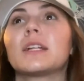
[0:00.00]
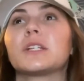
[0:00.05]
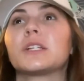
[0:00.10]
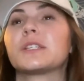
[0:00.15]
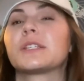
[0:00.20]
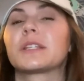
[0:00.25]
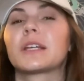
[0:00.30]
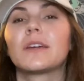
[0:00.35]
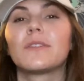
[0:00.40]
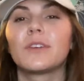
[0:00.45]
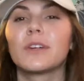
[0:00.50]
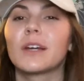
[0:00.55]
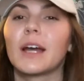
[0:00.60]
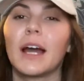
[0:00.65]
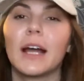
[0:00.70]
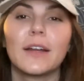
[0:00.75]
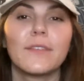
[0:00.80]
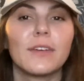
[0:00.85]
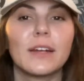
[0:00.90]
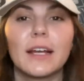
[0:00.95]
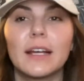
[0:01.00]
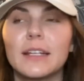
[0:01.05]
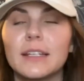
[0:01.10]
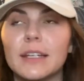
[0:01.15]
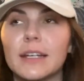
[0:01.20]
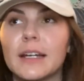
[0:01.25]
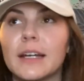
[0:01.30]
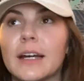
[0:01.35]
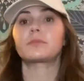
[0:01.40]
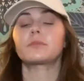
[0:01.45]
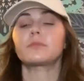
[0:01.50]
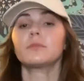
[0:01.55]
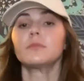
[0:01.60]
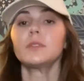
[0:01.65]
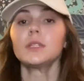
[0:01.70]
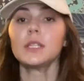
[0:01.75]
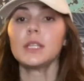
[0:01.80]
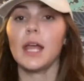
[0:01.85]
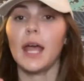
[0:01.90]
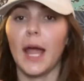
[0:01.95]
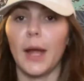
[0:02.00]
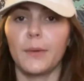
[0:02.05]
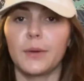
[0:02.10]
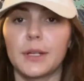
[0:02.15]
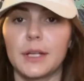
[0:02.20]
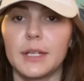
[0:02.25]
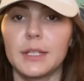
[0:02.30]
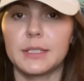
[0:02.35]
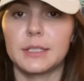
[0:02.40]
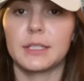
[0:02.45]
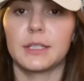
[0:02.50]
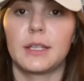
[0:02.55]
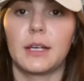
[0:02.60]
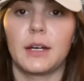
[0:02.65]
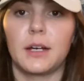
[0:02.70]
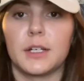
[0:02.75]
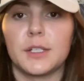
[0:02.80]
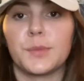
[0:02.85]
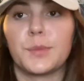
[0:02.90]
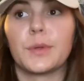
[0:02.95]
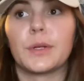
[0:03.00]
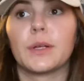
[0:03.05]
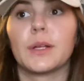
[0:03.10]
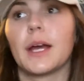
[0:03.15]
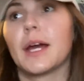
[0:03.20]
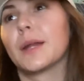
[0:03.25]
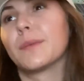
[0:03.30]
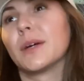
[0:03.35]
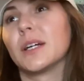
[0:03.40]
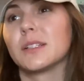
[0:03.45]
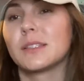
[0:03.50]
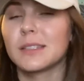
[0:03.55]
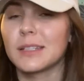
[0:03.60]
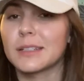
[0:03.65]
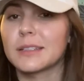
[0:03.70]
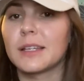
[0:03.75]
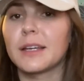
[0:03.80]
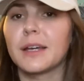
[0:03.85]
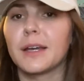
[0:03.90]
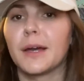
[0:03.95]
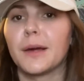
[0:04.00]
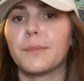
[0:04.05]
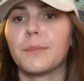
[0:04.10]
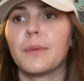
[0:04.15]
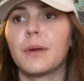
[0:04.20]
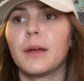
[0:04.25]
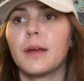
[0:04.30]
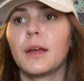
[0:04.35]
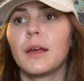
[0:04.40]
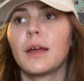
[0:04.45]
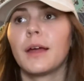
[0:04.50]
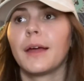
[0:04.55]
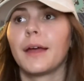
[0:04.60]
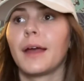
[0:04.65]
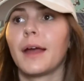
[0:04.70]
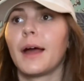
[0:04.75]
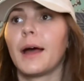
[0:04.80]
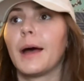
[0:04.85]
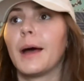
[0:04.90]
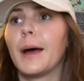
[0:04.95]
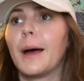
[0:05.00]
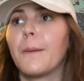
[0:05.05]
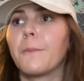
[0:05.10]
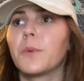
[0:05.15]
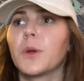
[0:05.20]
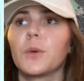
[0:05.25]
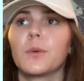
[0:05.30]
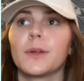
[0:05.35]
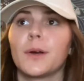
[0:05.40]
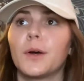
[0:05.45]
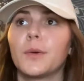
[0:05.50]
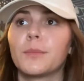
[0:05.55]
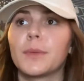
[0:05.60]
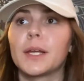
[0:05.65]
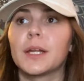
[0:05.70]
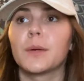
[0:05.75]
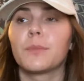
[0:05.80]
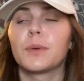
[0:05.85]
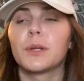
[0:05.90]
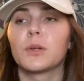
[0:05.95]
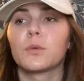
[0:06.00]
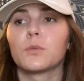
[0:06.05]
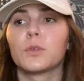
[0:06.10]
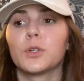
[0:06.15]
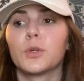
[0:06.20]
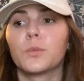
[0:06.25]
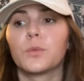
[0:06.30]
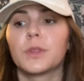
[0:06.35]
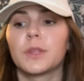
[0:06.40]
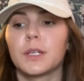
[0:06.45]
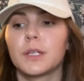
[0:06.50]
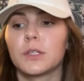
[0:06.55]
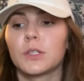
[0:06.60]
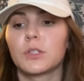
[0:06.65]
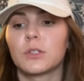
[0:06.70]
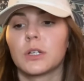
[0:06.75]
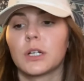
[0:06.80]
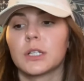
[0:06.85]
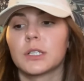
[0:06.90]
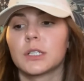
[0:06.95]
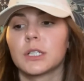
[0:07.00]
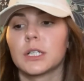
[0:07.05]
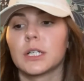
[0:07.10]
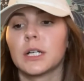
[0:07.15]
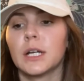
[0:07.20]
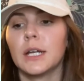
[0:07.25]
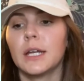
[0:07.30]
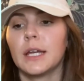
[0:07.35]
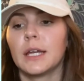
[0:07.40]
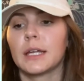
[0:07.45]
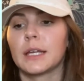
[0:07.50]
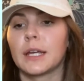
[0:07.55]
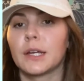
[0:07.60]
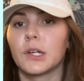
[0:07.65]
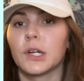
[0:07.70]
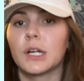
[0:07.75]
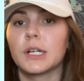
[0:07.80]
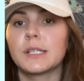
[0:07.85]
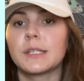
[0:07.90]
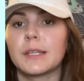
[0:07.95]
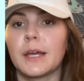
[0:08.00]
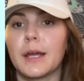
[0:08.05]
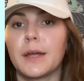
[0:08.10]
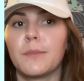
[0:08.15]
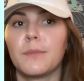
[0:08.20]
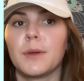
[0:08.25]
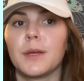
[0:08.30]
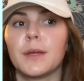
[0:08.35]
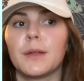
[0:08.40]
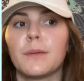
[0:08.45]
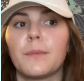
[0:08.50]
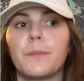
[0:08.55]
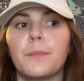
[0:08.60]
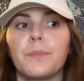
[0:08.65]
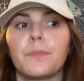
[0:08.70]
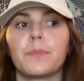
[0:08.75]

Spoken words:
Just to give you kind of an idea, I would get to the hospital at about 6 a.m. We would all meet up in a room with the instructor, get our assignment,